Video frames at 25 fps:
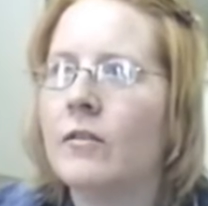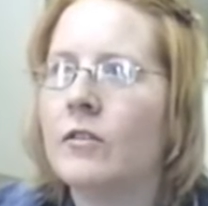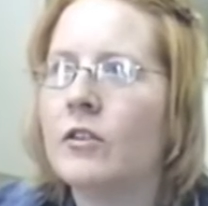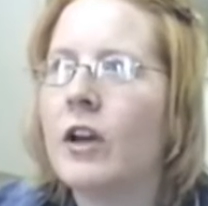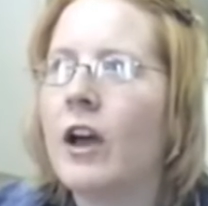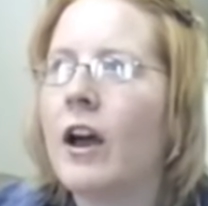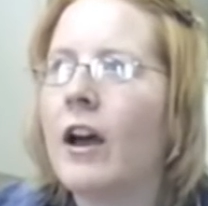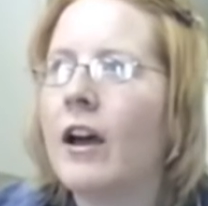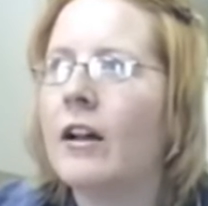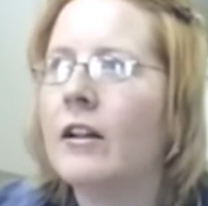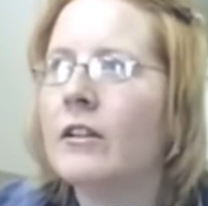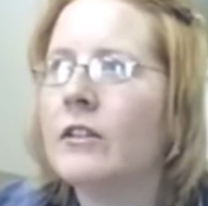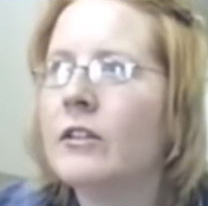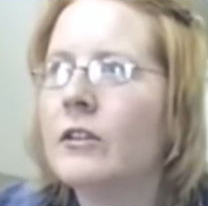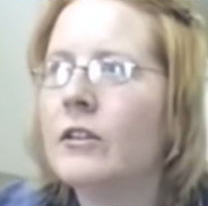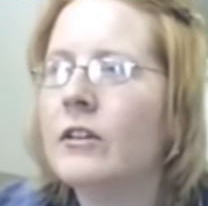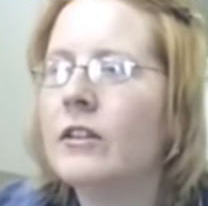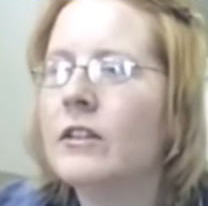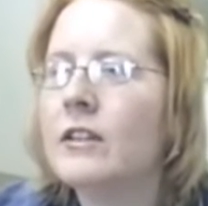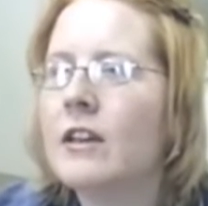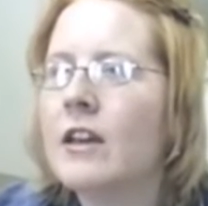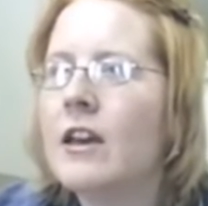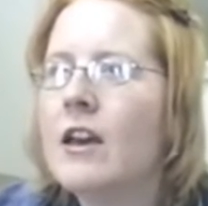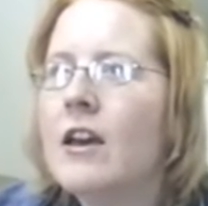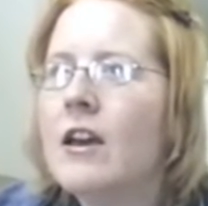
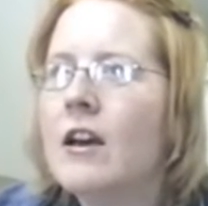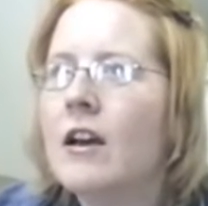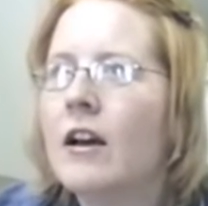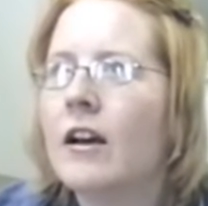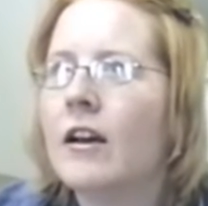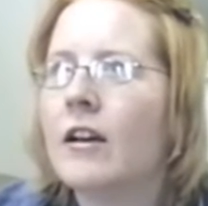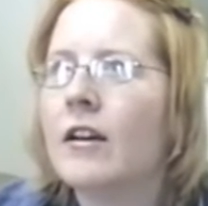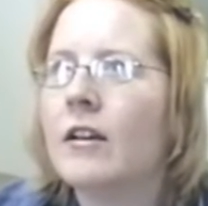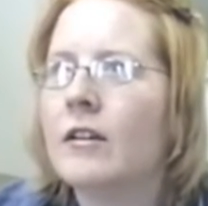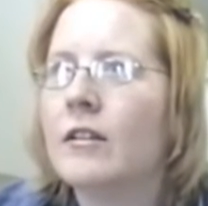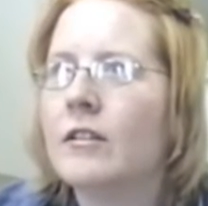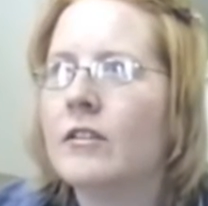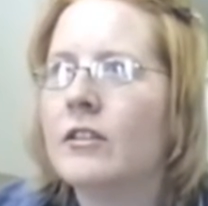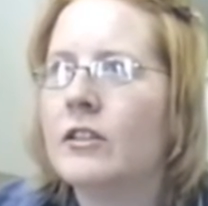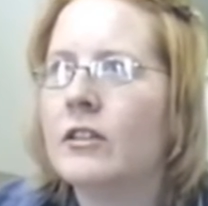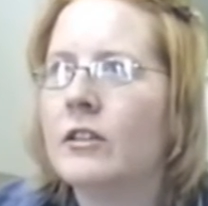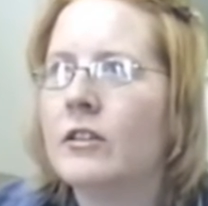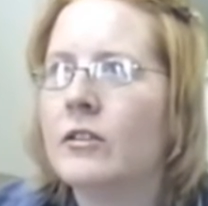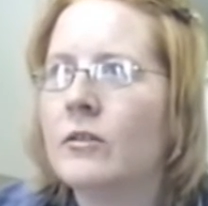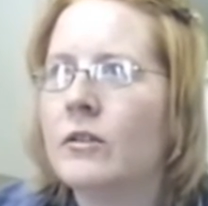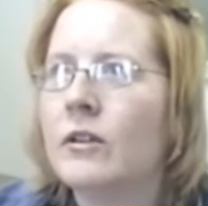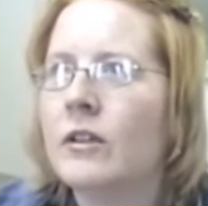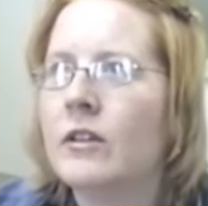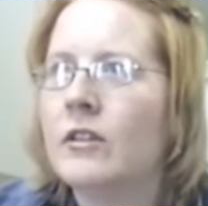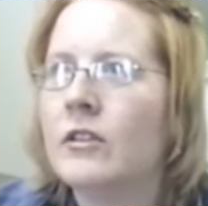childhood.
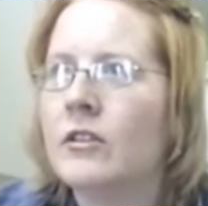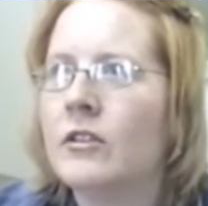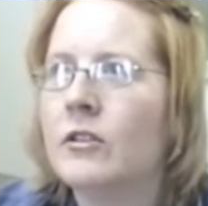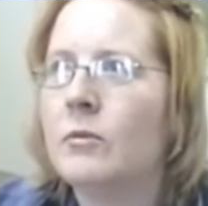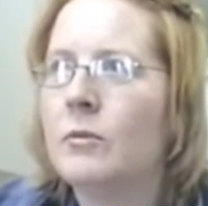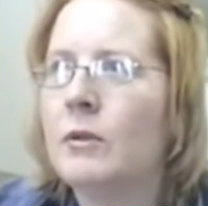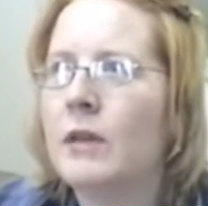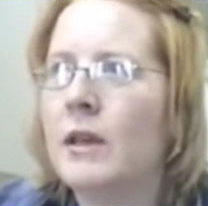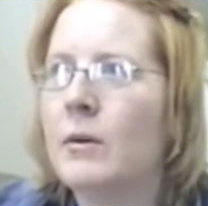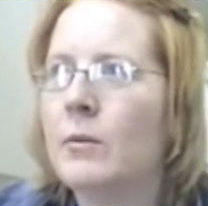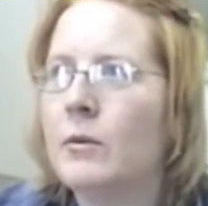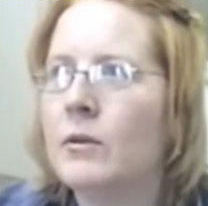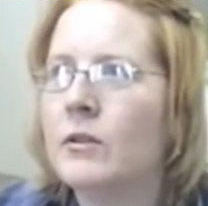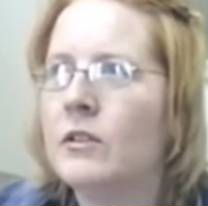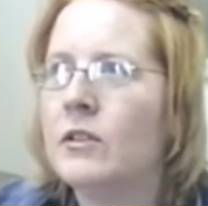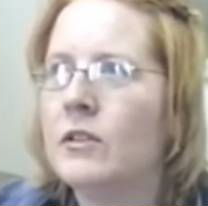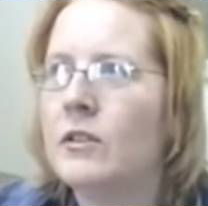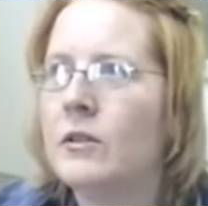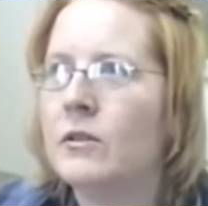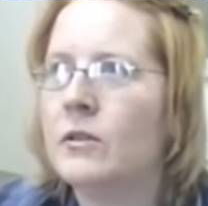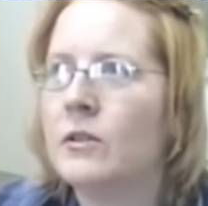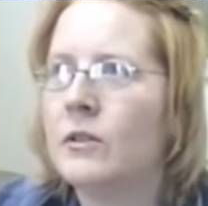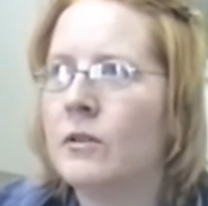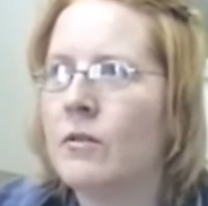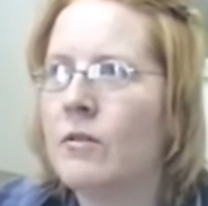Children should be able to
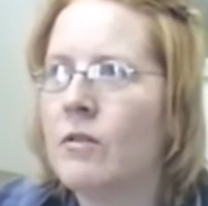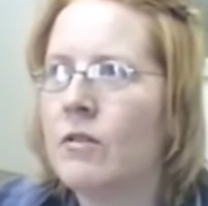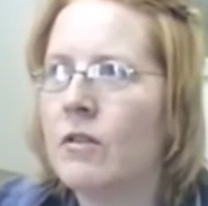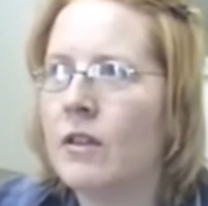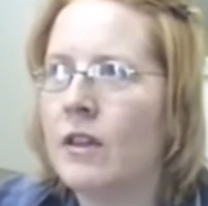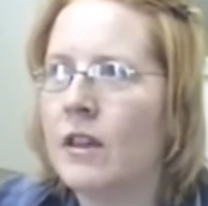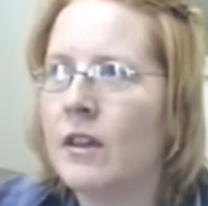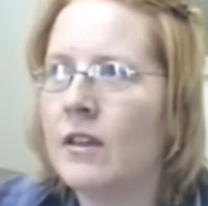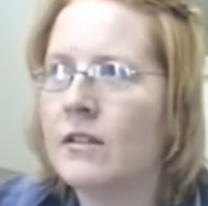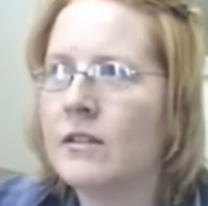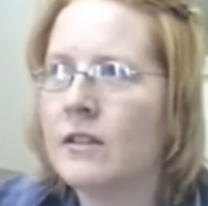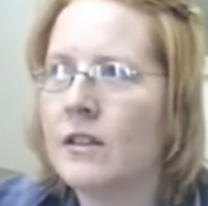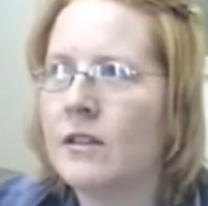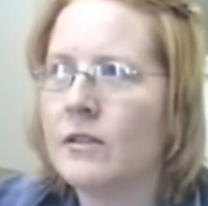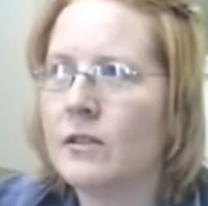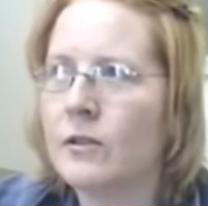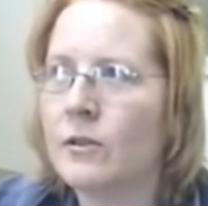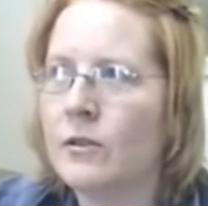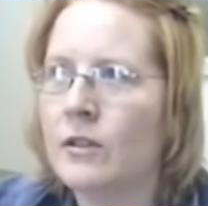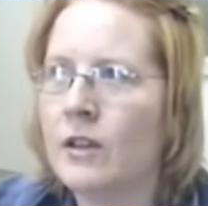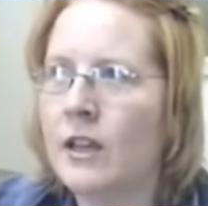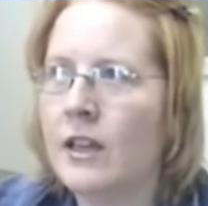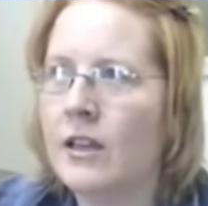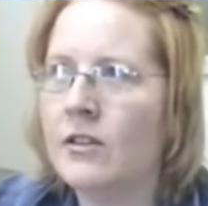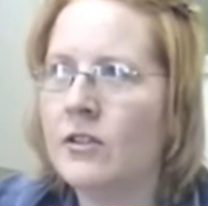do certain things at
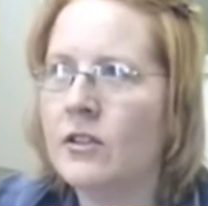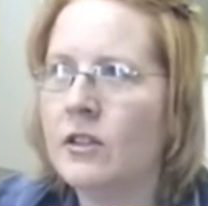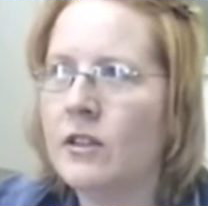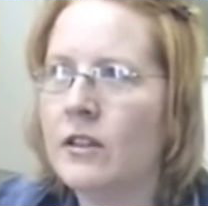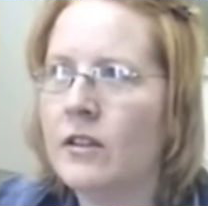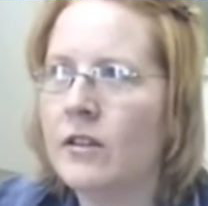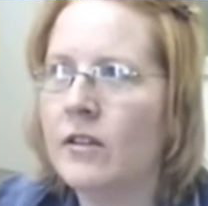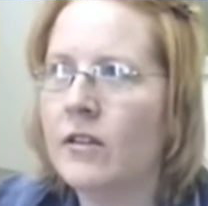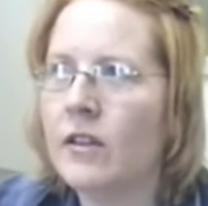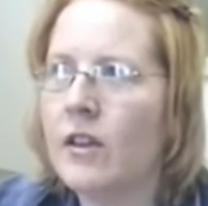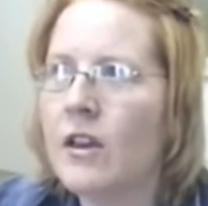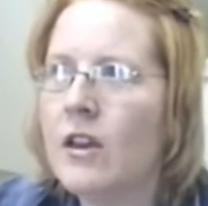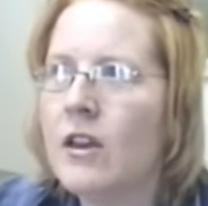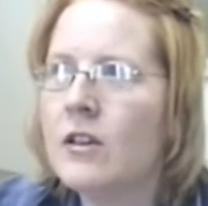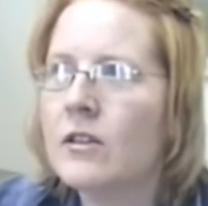certain ages.